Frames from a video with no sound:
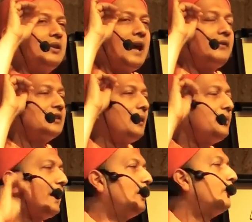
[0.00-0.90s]
have some
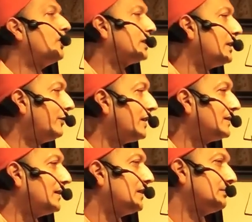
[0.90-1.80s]
kind of working faith
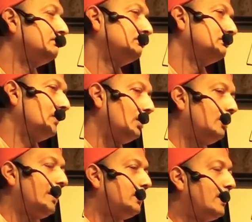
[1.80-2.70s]
in it. All
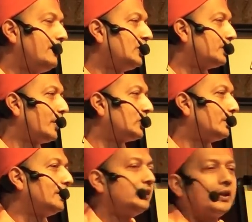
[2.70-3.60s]
right, maybe it's
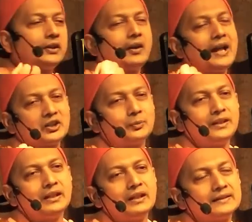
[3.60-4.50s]
possible, it attracts
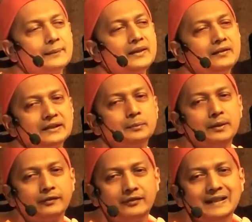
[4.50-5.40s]
me, something within me
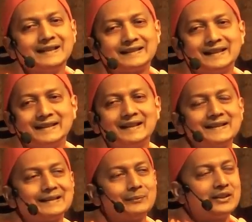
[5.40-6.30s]
feels that there is
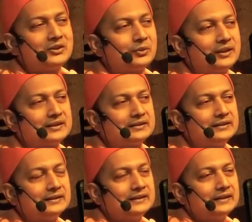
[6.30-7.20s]
something to it.
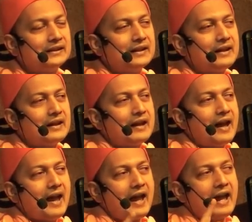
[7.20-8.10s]

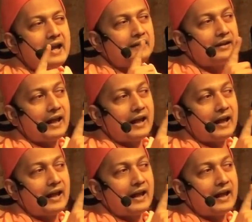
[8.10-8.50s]
And